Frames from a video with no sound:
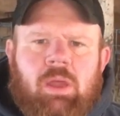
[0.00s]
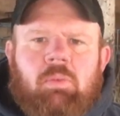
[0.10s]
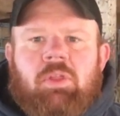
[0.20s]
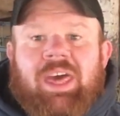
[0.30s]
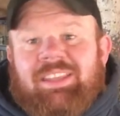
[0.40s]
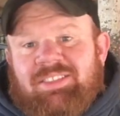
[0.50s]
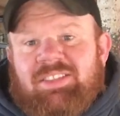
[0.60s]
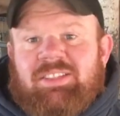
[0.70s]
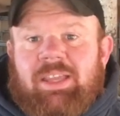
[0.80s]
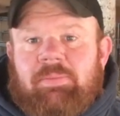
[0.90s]
Well, that's
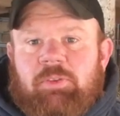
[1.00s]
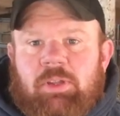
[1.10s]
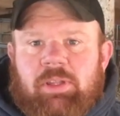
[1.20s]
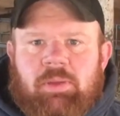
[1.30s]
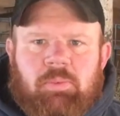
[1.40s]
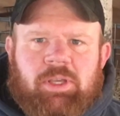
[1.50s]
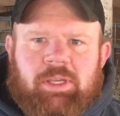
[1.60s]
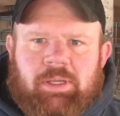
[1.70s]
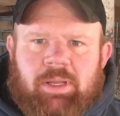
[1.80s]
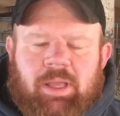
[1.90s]
the same feeling that we
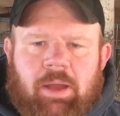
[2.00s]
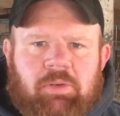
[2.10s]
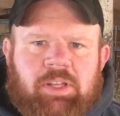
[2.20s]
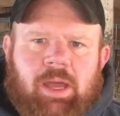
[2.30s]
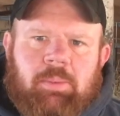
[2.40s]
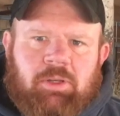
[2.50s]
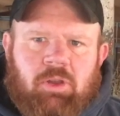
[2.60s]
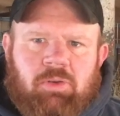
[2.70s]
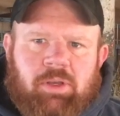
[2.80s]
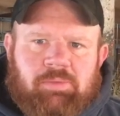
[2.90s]
get every time a
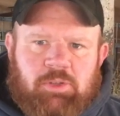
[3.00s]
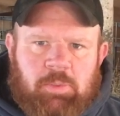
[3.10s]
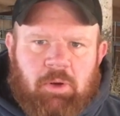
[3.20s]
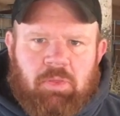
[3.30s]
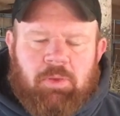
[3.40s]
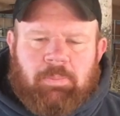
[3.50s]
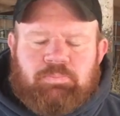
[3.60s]
doe gives birth.